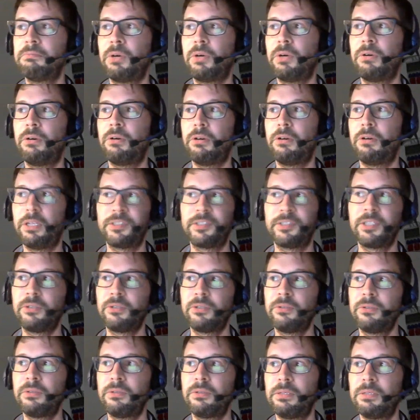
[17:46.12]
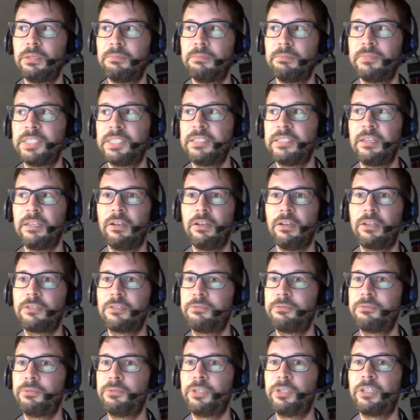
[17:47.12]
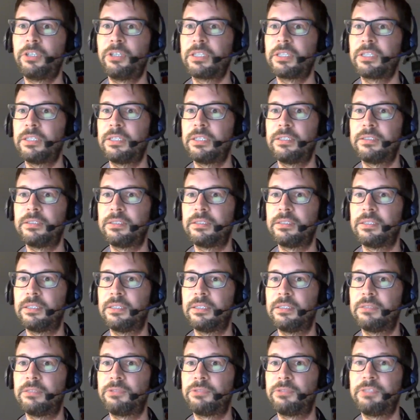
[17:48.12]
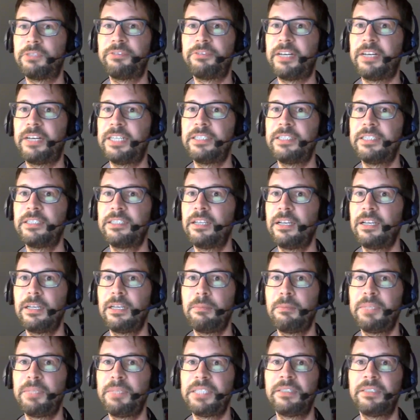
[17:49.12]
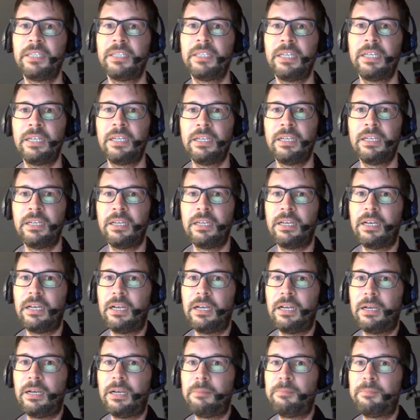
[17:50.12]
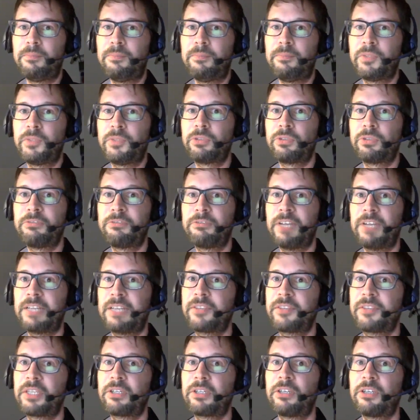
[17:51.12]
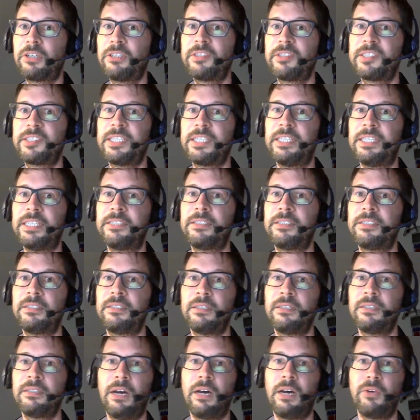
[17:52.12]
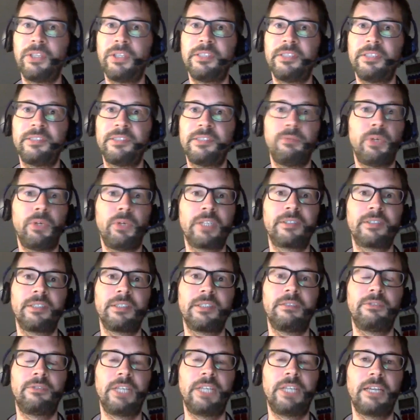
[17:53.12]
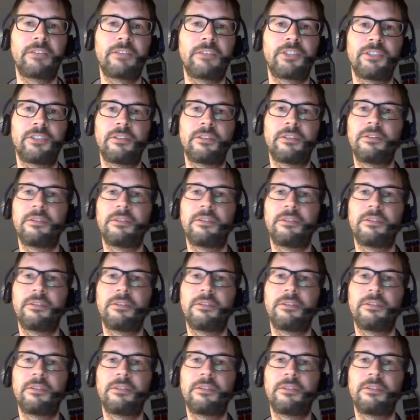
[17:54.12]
also did a lot of work and refined it a little bit to reflect the current state, how this works in Reaction.